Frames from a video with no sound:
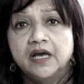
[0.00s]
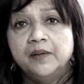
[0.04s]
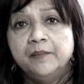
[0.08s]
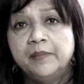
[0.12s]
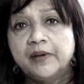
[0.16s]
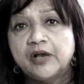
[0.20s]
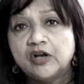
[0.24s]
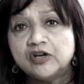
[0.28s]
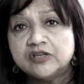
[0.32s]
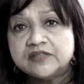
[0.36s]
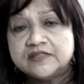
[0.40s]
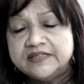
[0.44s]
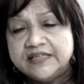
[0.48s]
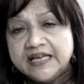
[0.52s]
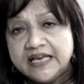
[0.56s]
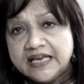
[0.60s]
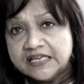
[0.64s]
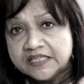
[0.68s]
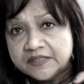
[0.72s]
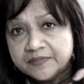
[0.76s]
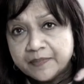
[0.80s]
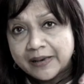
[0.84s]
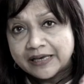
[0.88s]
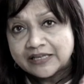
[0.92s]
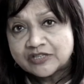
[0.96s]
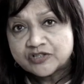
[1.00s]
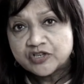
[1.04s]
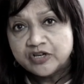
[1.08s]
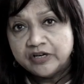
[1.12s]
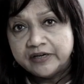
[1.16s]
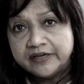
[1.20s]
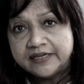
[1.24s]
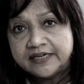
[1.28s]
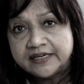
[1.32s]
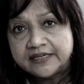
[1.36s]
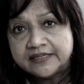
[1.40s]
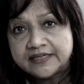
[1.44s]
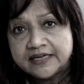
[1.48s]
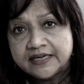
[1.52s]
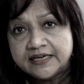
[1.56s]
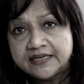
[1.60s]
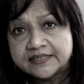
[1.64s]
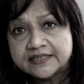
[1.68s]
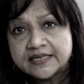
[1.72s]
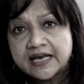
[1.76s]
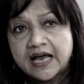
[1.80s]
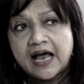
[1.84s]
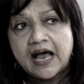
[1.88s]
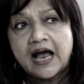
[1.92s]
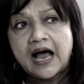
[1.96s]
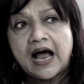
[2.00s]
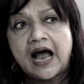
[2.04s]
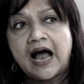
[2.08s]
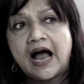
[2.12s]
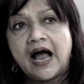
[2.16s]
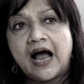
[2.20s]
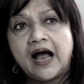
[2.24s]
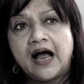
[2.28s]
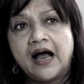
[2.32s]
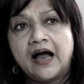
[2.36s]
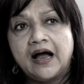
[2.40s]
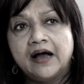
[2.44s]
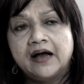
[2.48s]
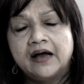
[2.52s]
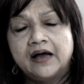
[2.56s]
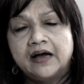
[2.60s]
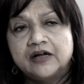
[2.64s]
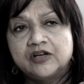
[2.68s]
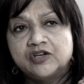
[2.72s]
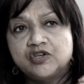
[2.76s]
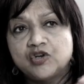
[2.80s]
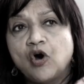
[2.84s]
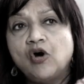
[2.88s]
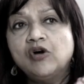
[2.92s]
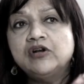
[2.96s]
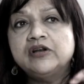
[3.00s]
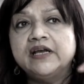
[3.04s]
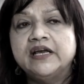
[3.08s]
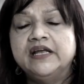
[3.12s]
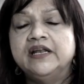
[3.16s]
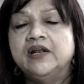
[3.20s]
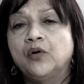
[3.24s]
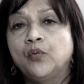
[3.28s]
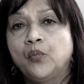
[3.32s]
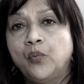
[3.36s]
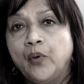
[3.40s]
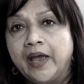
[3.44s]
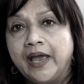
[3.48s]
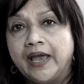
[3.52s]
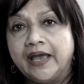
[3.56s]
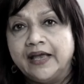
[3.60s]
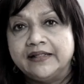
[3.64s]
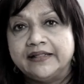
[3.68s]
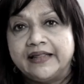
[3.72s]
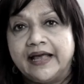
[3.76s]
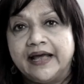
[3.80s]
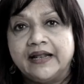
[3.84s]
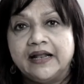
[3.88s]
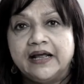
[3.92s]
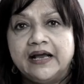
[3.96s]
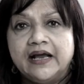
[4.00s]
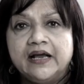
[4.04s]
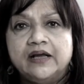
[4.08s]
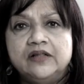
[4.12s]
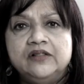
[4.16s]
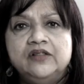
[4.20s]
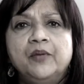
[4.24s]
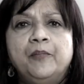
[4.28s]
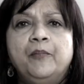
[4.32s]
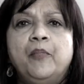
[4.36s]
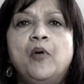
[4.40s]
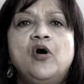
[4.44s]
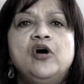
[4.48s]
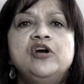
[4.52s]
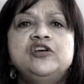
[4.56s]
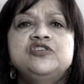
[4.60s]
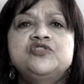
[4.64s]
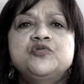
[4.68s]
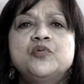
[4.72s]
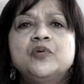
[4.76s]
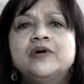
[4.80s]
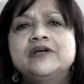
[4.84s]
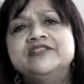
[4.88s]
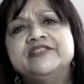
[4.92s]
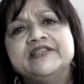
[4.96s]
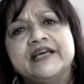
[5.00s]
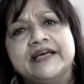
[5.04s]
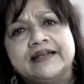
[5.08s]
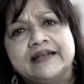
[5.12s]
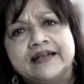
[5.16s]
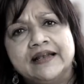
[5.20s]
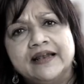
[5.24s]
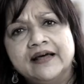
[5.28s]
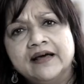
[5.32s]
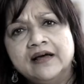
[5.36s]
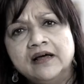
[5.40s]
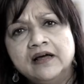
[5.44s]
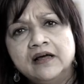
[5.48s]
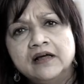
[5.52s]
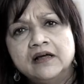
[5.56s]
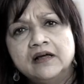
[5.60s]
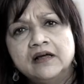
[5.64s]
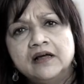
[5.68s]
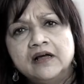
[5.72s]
Because these masculinities are taught in a way that the boys who are gentler,